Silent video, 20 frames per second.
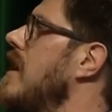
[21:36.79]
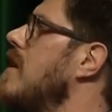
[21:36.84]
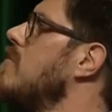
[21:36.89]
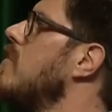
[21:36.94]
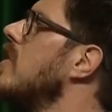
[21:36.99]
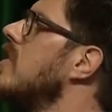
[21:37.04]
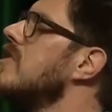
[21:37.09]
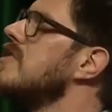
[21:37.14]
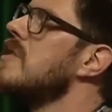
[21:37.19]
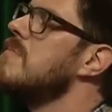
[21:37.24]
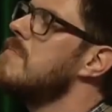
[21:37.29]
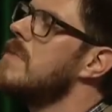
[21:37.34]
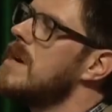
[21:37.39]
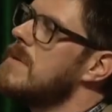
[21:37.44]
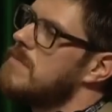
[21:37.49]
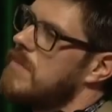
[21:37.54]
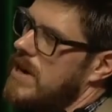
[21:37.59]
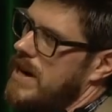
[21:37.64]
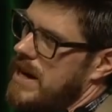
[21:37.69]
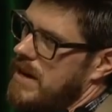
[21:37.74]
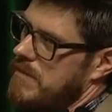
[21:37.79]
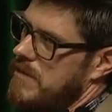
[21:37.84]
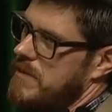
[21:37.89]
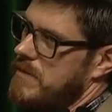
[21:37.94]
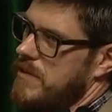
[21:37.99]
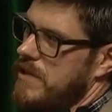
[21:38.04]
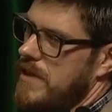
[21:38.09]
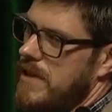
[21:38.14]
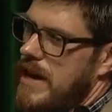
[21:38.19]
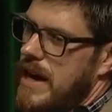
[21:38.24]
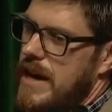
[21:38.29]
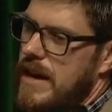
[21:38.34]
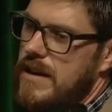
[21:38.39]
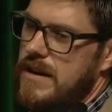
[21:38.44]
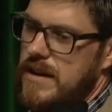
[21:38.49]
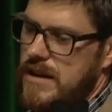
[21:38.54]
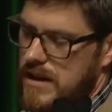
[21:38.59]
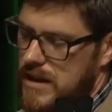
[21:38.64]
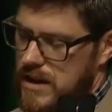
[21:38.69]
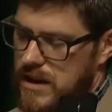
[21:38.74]
But there's a big problem with that.
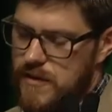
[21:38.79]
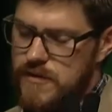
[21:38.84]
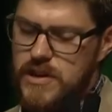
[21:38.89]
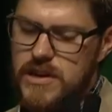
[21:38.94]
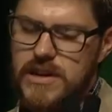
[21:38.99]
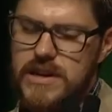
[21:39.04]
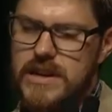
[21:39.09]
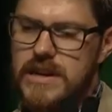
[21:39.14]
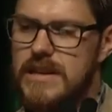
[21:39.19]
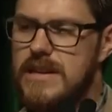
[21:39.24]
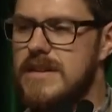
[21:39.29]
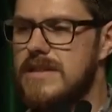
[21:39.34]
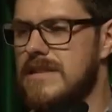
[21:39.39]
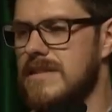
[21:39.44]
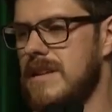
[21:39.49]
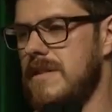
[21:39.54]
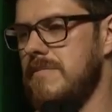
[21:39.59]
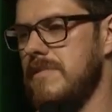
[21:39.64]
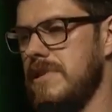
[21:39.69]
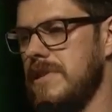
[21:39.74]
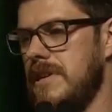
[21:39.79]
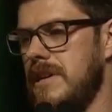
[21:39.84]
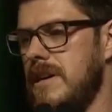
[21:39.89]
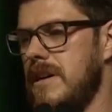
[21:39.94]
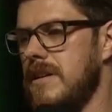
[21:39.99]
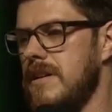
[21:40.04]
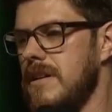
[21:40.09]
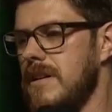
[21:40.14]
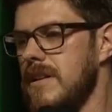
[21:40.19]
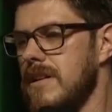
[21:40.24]
If you look at these stimuli,